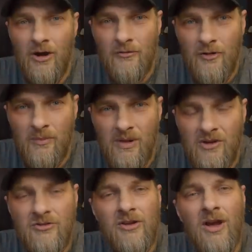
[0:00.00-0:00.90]
hard for the
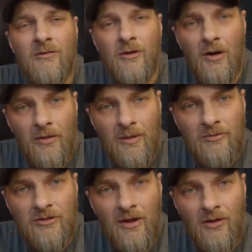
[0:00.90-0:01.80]
bees to cover all
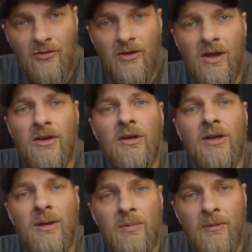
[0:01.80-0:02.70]
themselves and to
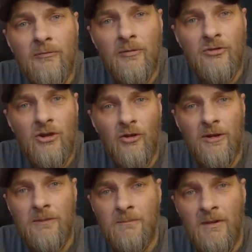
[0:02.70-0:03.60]
keep them from
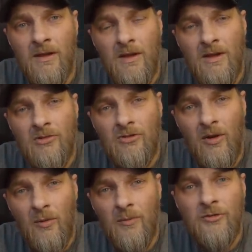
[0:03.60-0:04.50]
chilling.
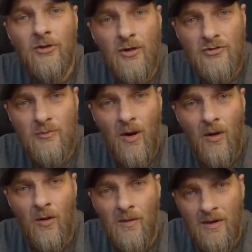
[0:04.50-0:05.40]
So start
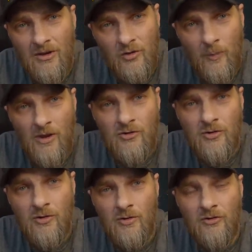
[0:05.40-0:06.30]
small. Space
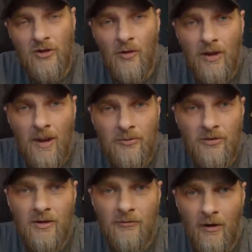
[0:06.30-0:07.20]
your cell
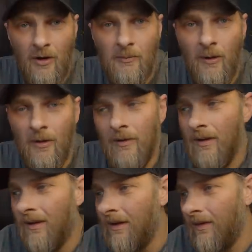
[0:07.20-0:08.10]
cups far apart.
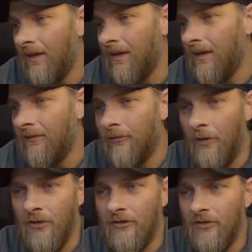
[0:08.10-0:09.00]
Like, for
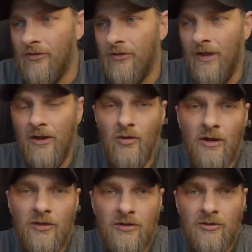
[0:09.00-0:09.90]
instance, take a
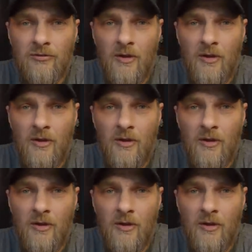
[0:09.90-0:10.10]
look at this